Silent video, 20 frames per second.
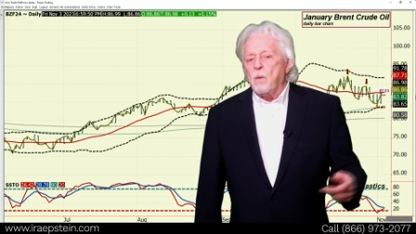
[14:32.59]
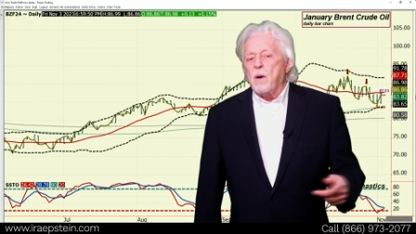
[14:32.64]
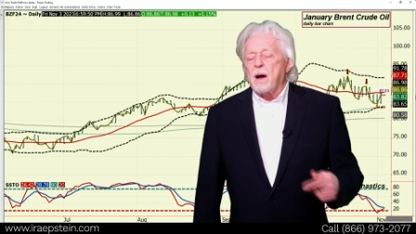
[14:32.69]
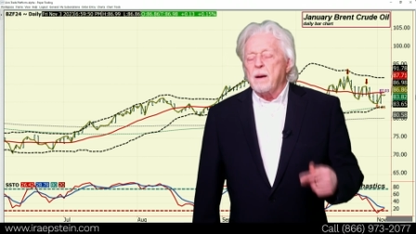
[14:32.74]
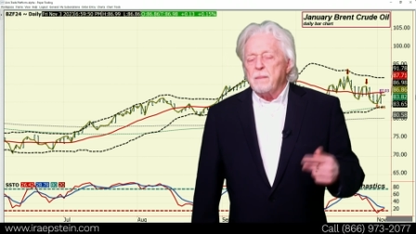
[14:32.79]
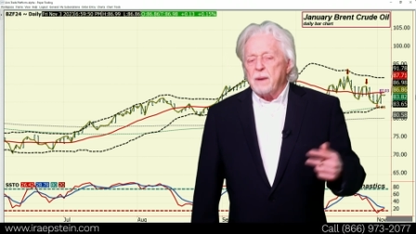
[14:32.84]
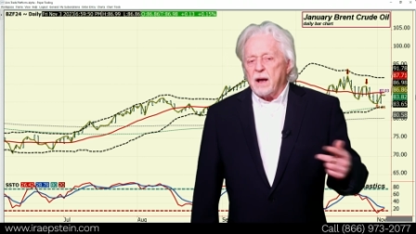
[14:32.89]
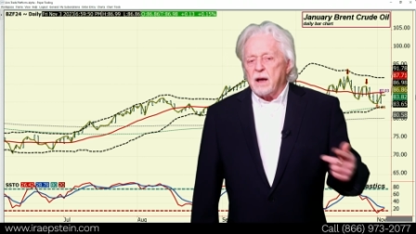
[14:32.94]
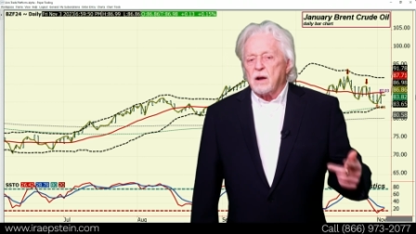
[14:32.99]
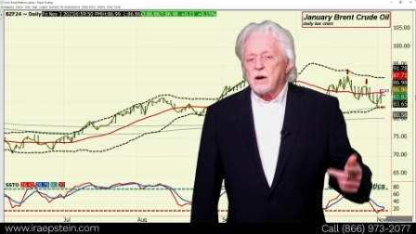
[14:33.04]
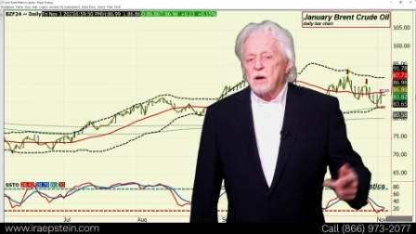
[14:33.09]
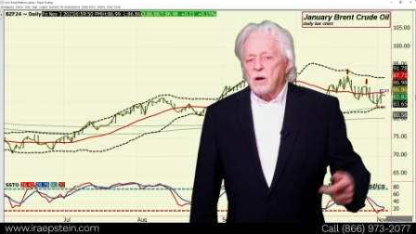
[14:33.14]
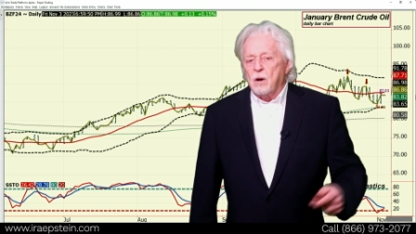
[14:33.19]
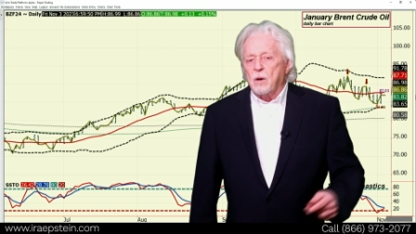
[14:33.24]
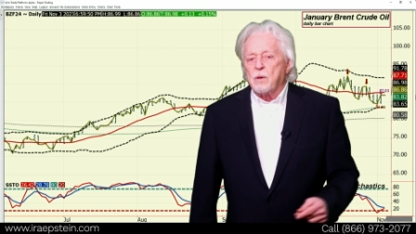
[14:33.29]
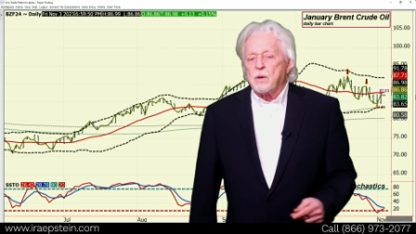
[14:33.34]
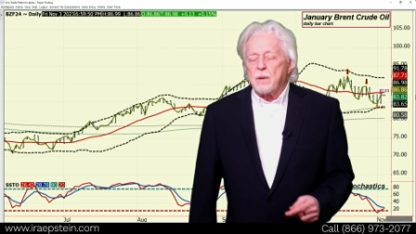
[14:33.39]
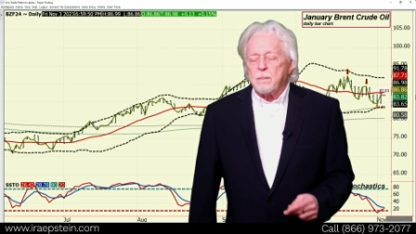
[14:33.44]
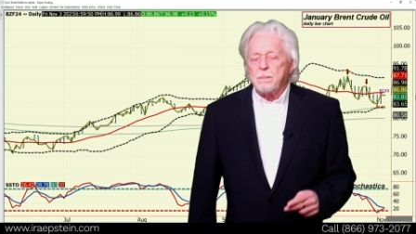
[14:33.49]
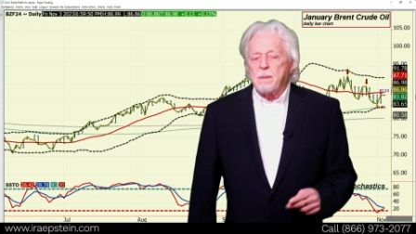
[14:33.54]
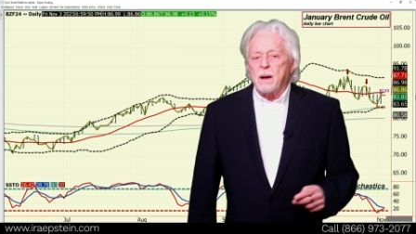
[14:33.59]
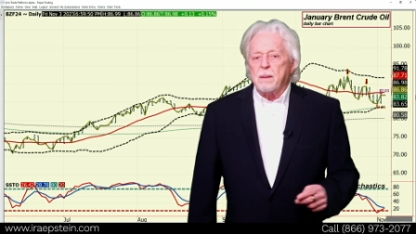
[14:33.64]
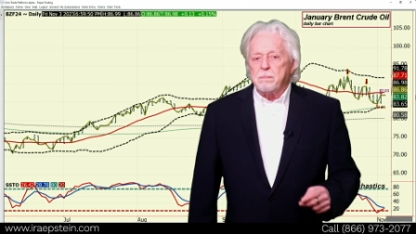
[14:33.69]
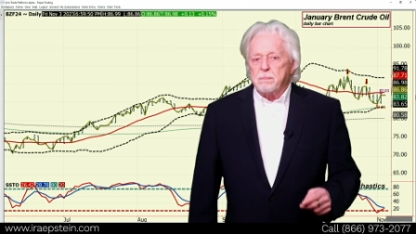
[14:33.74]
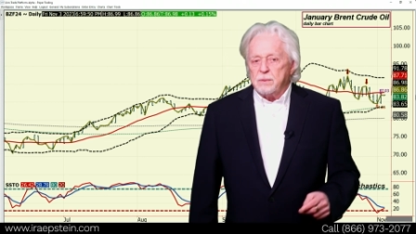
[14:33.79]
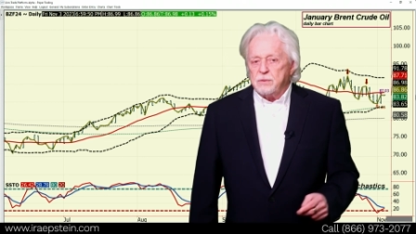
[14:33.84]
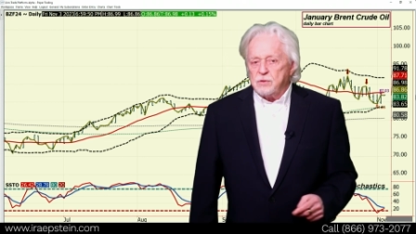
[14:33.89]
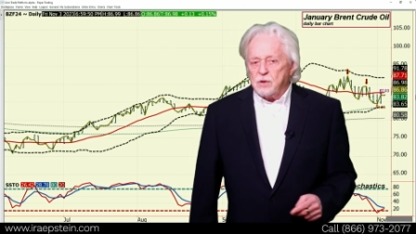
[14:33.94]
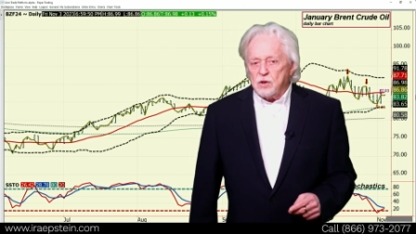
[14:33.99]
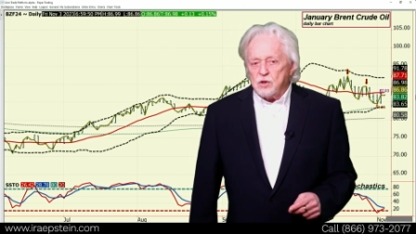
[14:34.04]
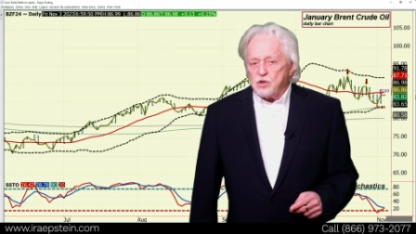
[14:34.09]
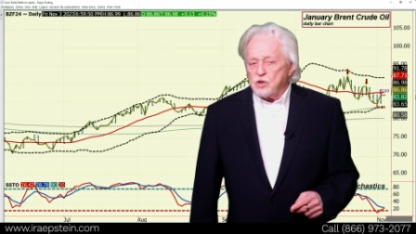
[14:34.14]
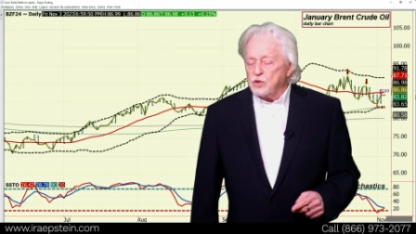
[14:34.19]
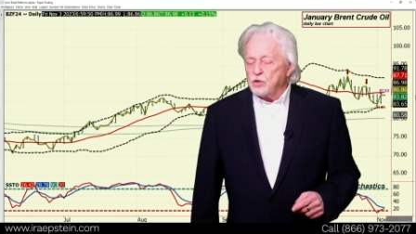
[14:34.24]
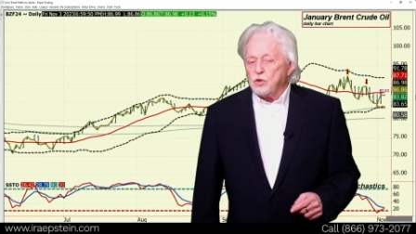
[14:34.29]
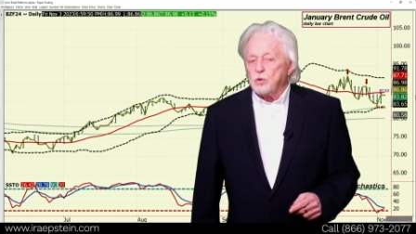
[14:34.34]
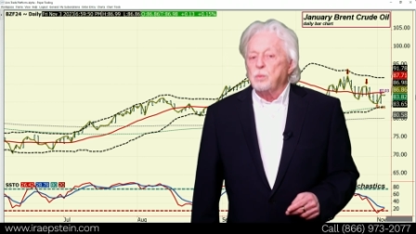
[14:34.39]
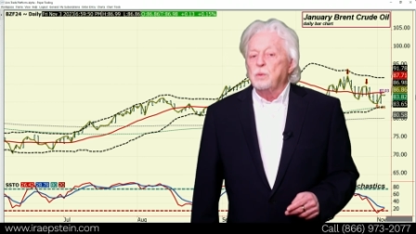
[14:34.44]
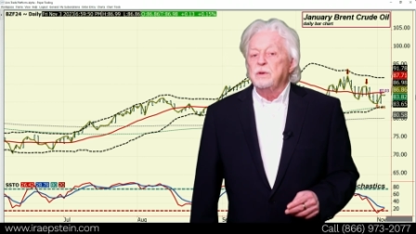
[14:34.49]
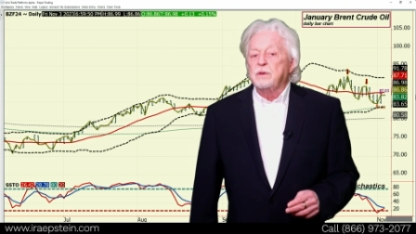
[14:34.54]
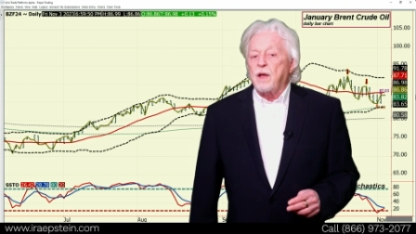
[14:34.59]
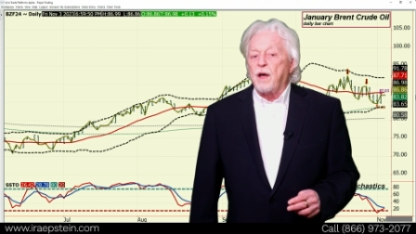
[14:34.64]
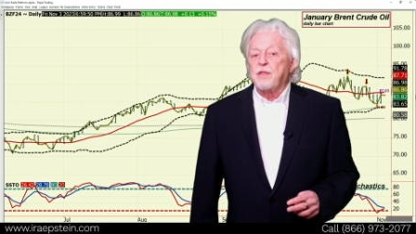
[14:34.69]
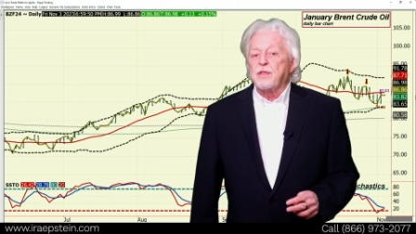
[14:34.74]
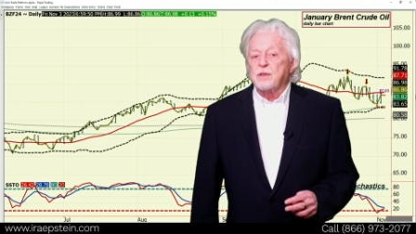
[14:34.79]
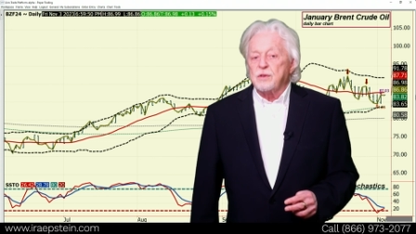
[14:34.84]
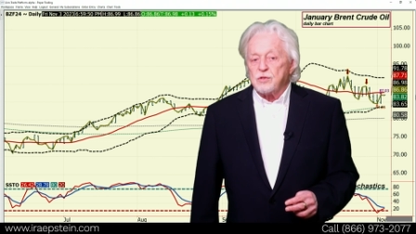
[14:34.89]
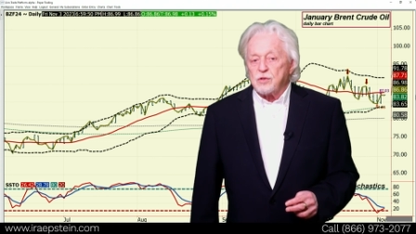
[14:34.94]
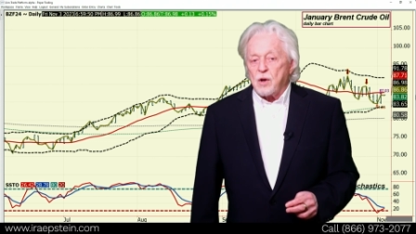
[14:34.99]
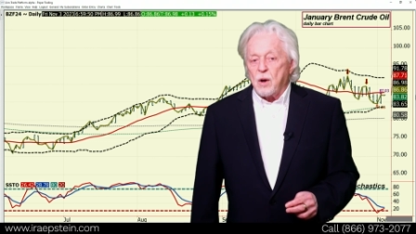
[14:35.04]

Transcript: Why am I going to load up on positions when nothing's